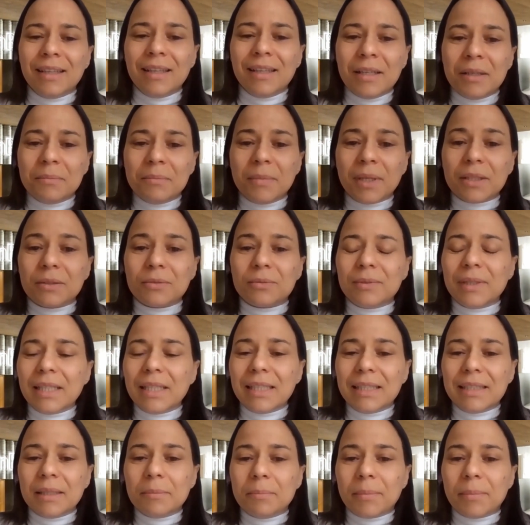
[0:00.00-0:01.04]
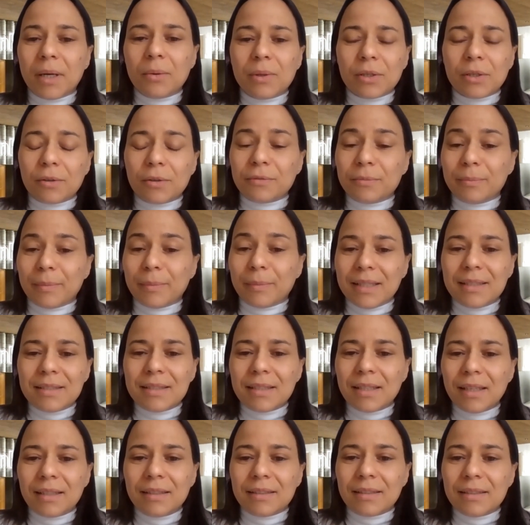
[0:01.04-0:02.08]
But really the power of
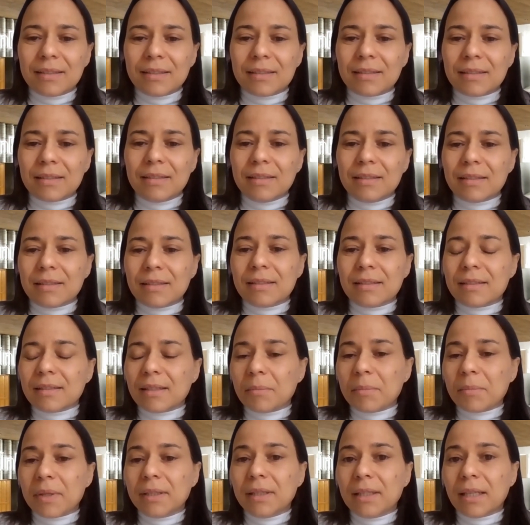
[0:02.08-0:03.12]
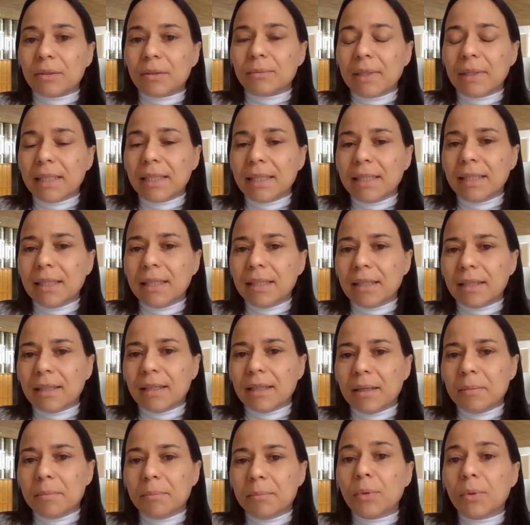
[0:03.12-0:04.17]
mindset is something that really
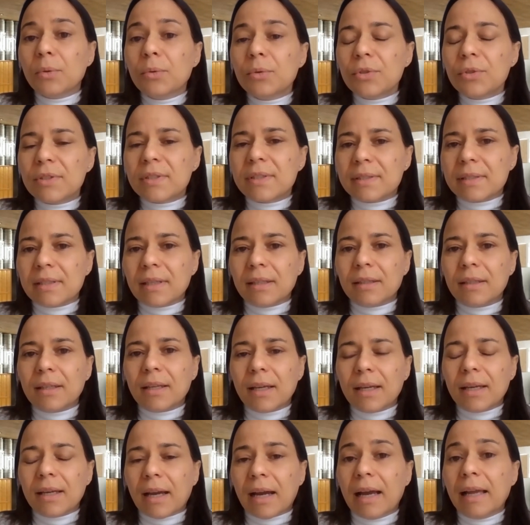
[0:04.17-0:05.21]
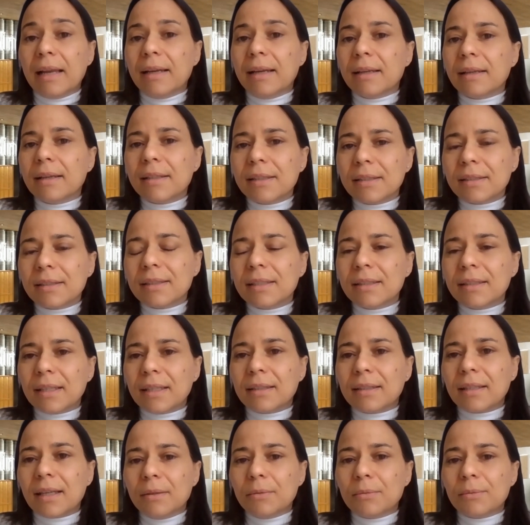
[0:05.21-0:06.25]
boosts. And I learned it
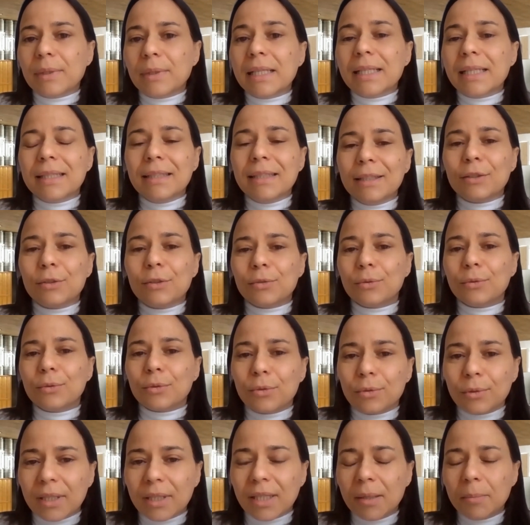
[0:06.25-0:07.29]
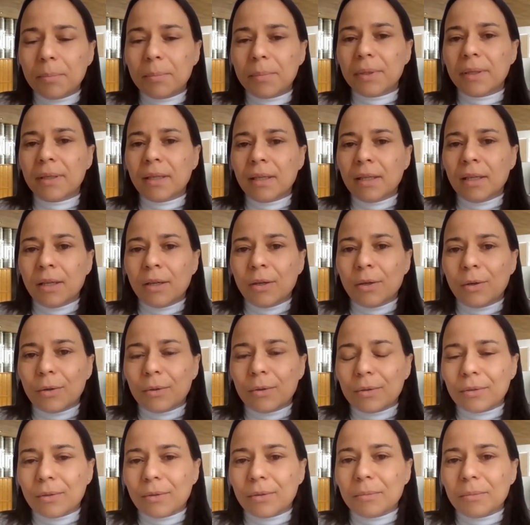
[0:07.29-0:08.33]
that I really need to keep
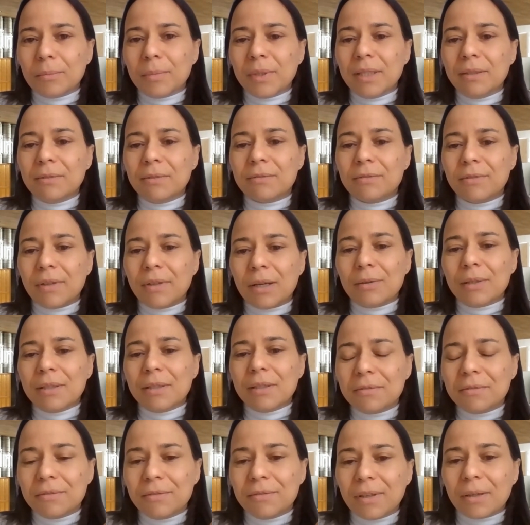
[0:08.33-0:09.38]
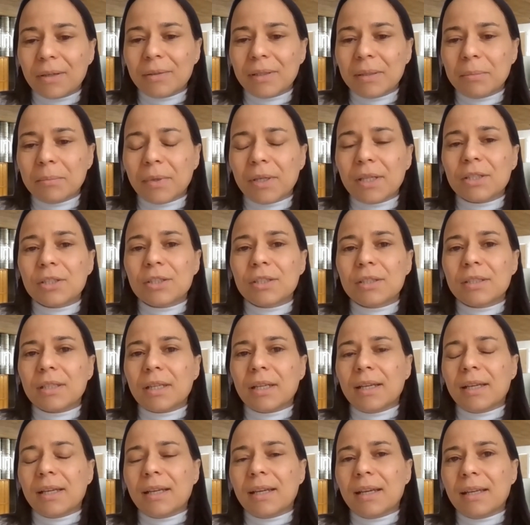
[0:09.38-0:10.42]
on being very, very much
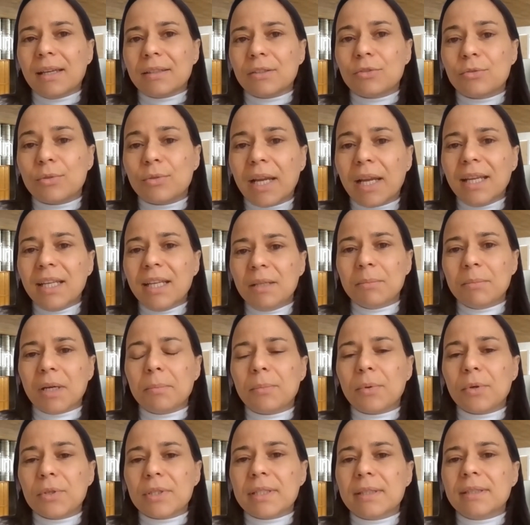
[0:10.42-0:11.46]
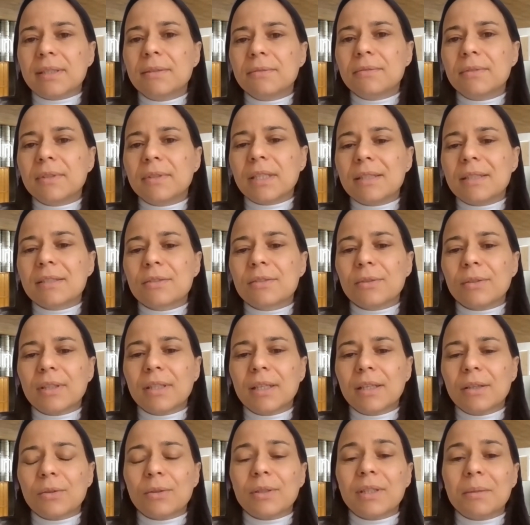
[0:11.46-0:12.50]
training my positiveness on
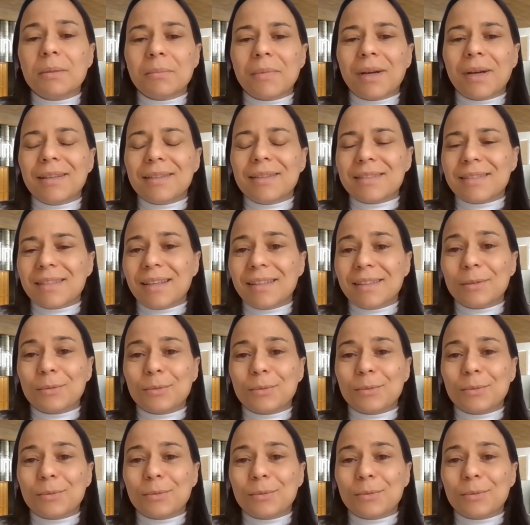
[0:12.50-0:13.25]
the mindset.